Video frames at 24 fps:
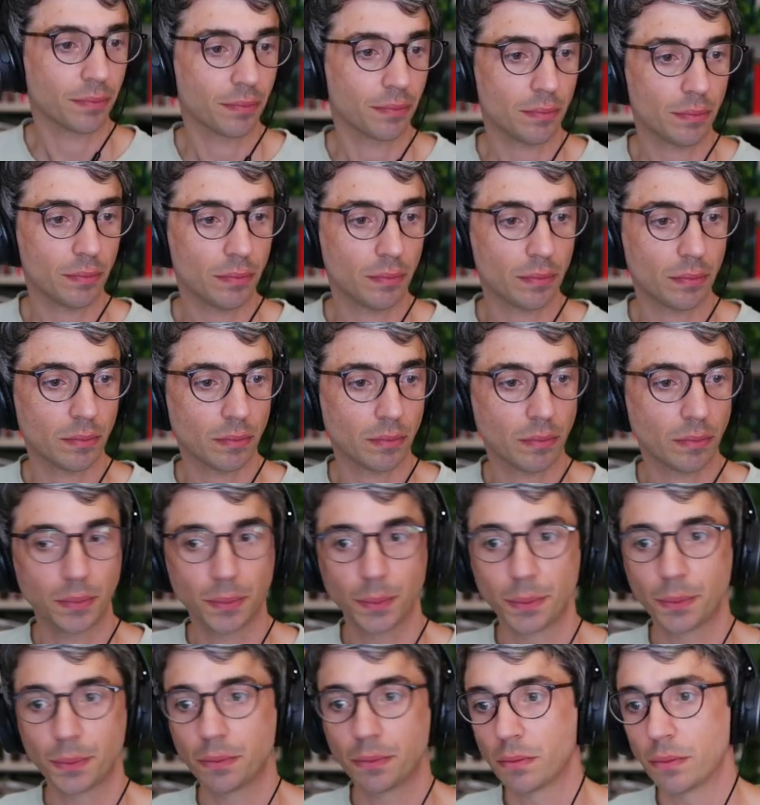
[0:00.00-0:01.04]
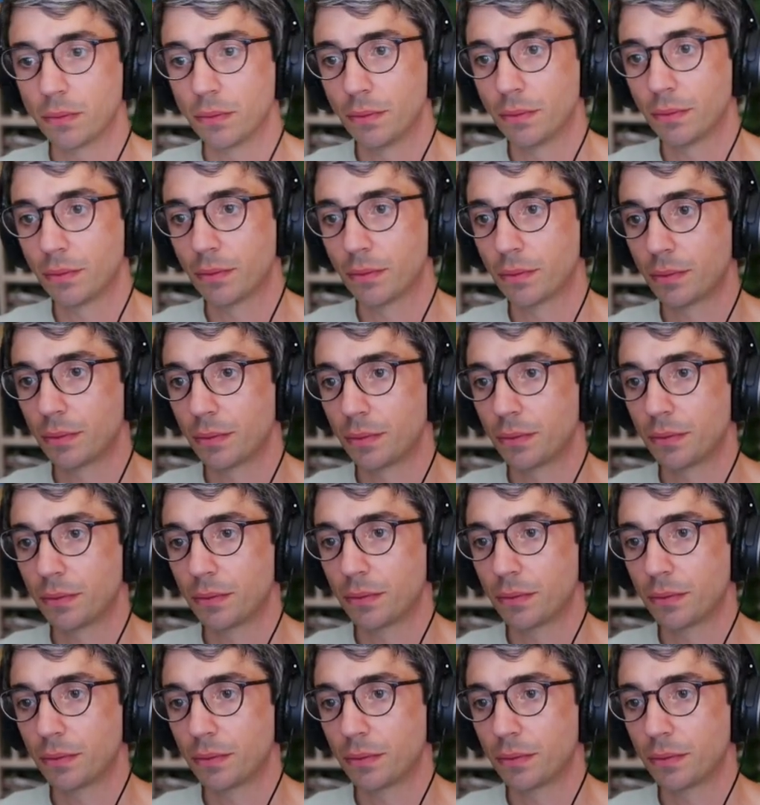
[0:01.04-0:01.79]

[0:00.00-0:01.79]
(silence)